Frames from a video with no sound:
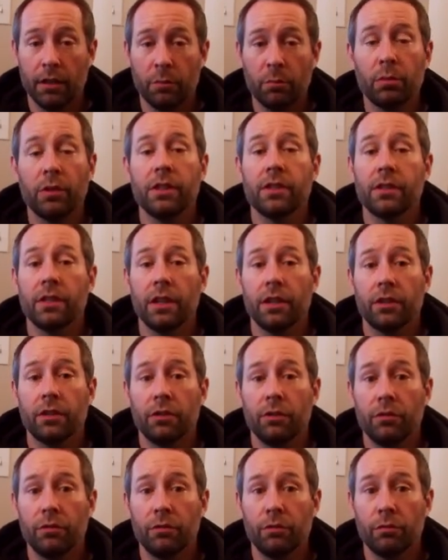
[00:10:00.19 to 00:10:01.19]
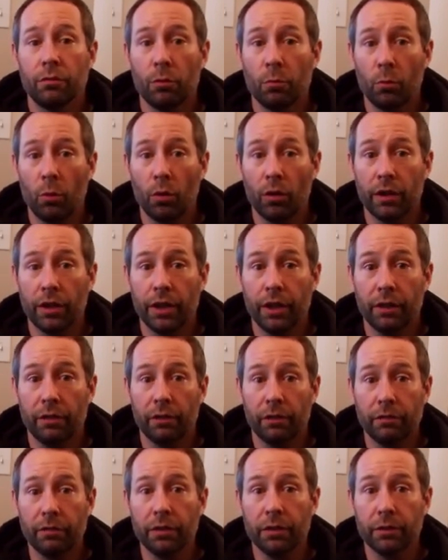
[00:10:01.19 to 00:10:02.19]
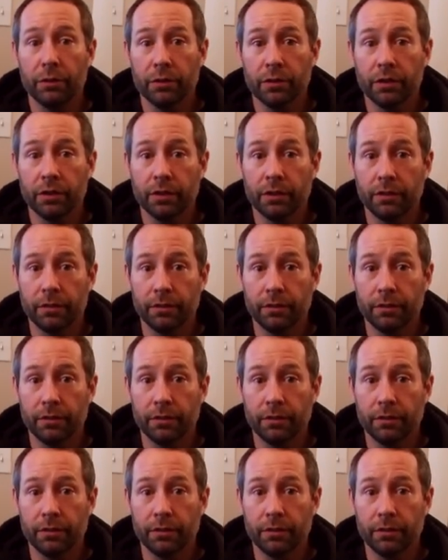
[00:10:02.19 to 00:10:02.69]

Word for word: Please stay tuned for more gear reviews.